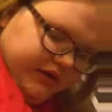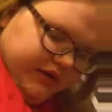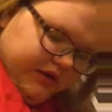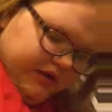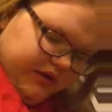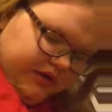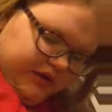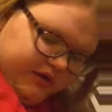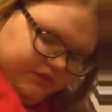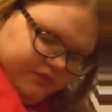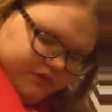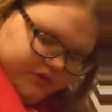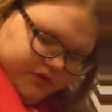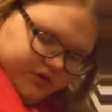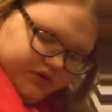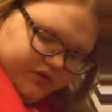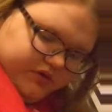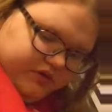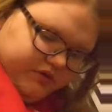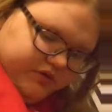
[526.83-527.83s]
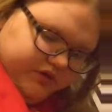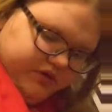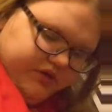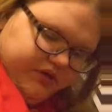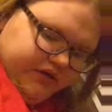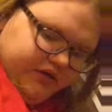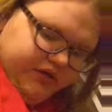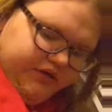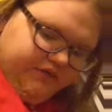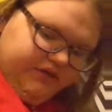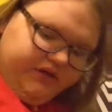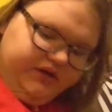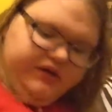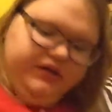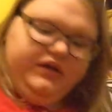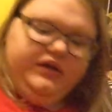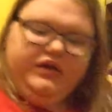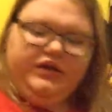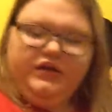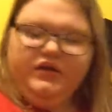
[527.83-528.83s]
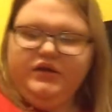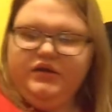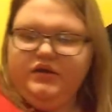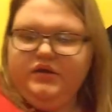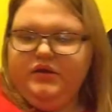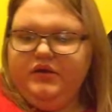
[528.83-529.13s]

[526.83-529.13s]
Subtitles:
And one other one in here, if I can get it.